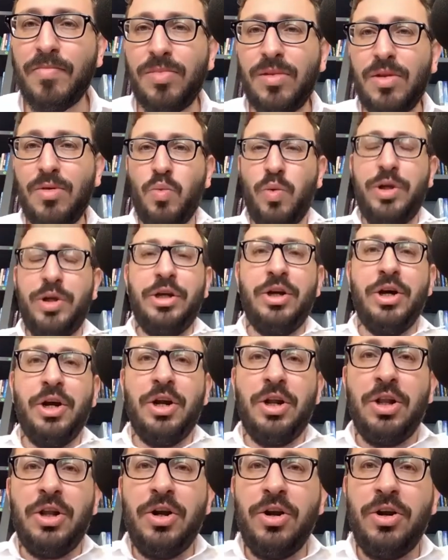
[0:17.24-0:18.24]
What you're going
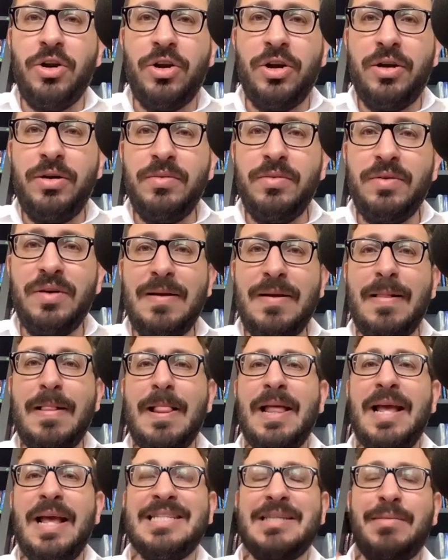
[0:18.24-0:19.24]
to learn
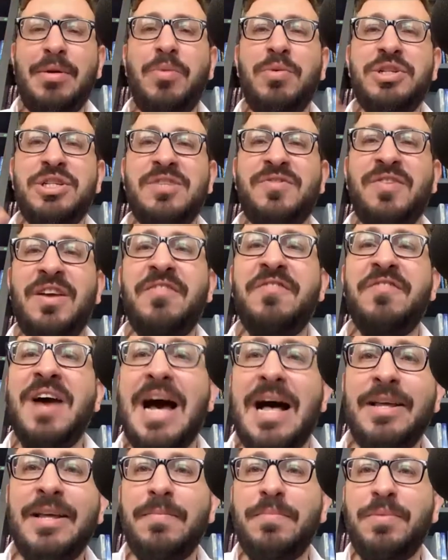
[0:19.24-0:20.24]
is something which is very
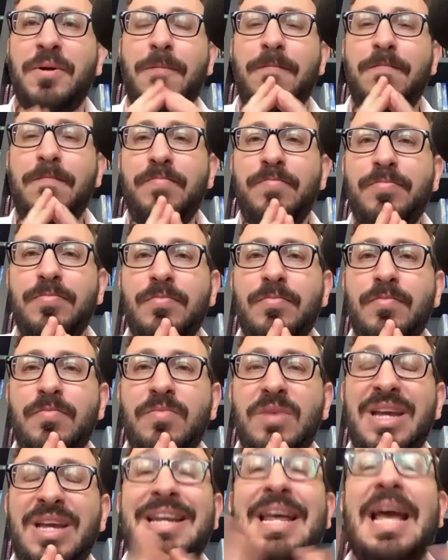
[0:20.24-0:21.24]
valuable
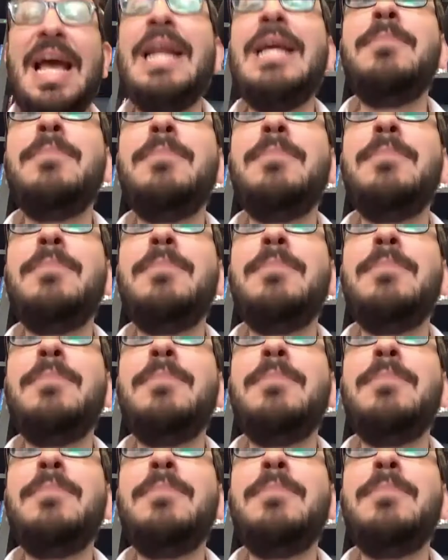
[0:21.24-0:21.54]
in any